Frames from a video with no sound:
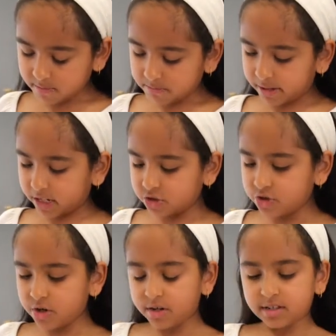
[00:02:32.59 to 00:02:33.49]
Make
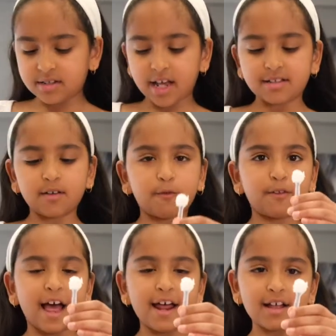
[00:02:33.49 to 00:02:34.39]
sure it's nice and
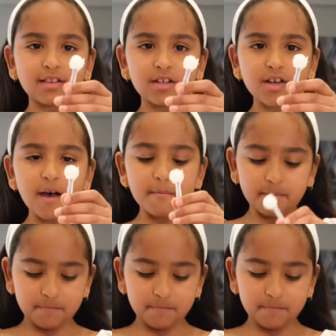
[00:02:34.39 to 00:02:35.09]
flat at the top.